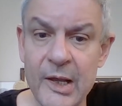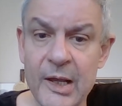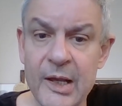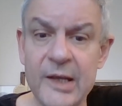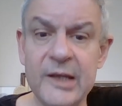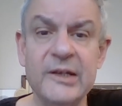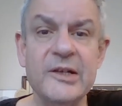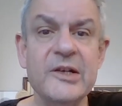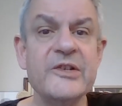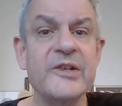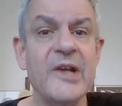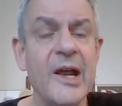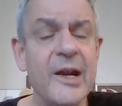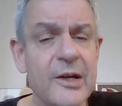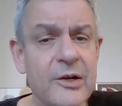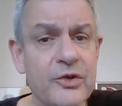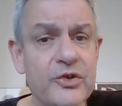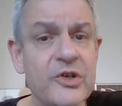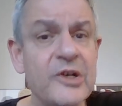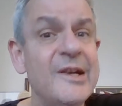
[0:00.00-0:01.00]
It is
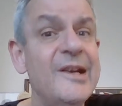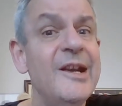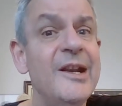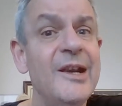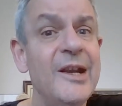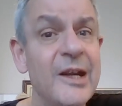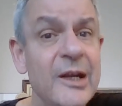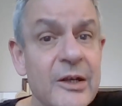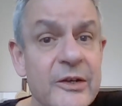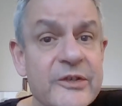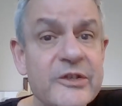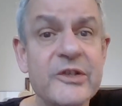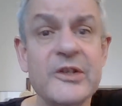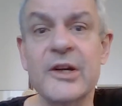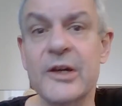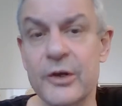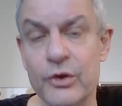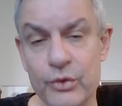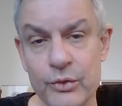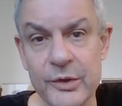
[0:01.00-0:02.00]
energy
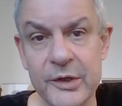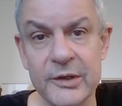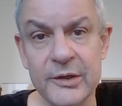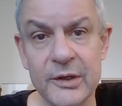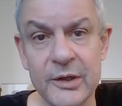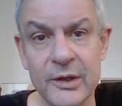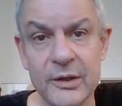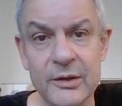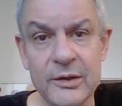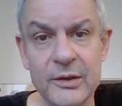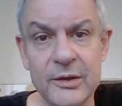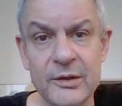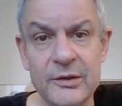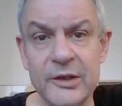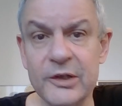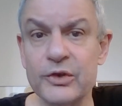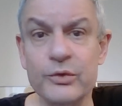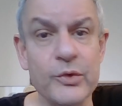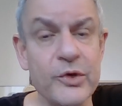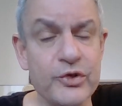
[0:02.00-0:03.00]
insecurity
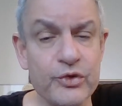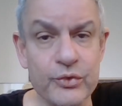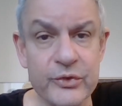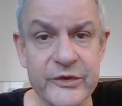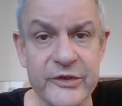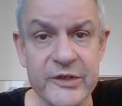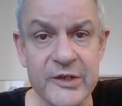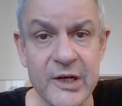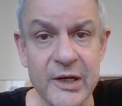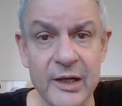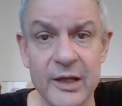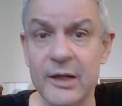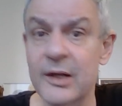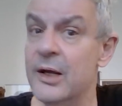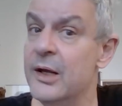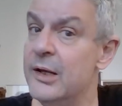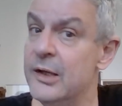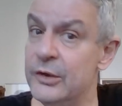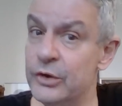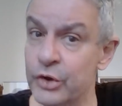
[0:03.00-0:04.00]
that we should seek,
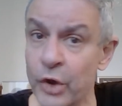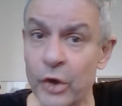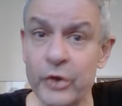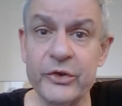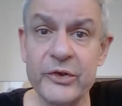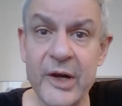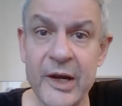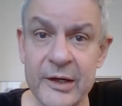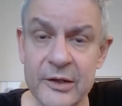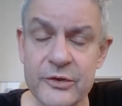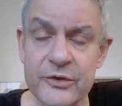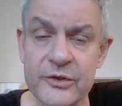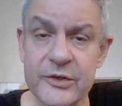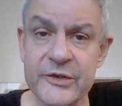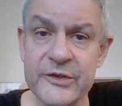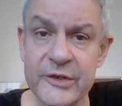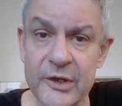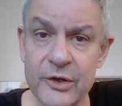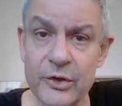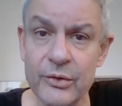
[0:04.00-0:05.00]
not energy
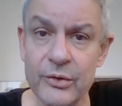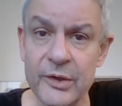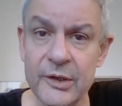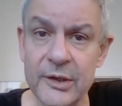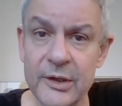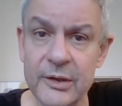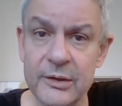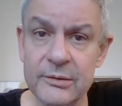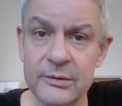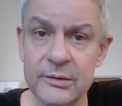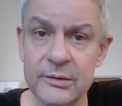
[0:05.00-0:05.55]
security.